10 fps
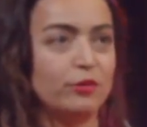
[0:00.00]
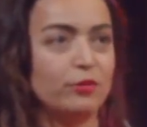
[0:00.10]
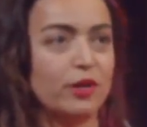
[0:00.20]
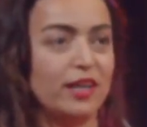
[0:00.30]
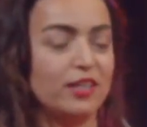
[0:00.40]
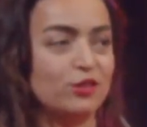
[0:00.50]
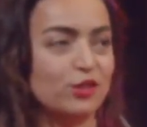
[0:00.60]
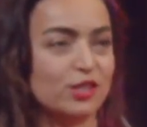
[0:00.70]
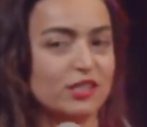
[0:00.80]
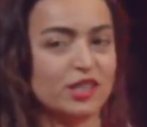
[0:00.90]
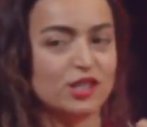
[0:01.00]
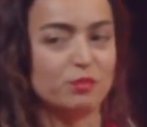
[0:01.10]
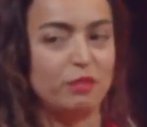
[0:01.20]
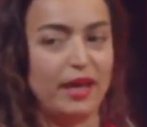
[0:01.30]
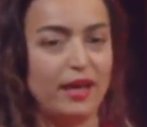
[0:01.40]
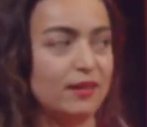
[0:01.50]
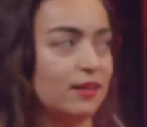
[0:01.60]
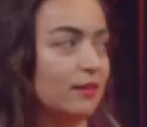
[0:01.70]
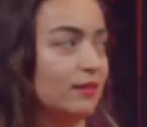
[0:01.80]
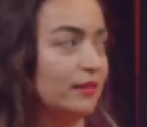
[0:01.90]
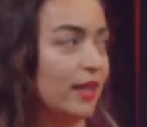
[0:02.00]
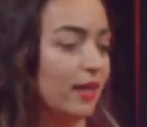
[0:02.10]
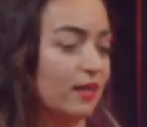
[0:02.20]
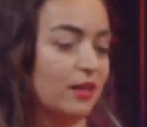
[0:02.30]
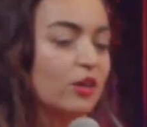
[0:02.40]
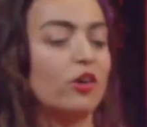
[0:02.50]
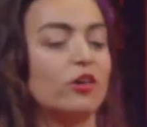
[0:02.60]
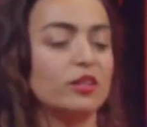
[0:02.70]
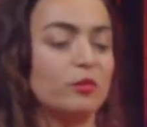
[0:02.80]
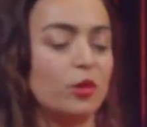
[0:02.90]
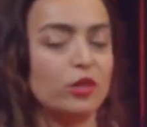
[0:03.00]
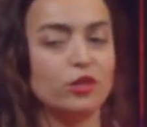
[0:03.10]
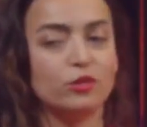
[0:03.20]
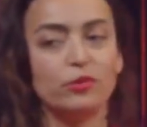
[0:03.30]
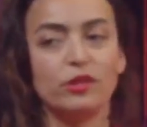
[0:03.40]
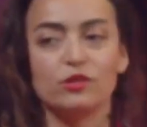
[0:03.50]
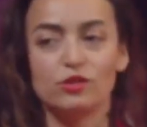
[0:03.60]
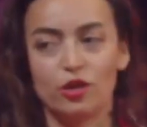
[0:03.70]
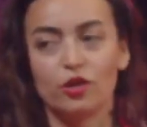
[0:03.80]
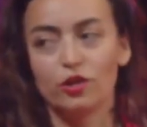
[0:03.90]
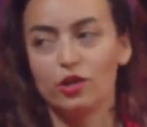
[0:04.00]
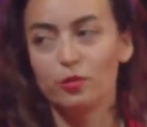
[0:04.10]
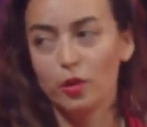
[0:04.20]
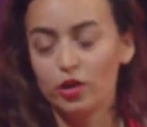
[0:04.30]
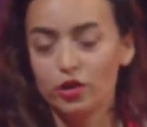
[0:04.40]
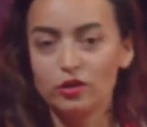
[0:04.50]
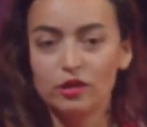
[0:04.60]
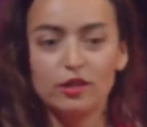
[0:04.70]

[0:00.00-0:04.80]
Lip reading: I need to just explain like the current model with the circular model.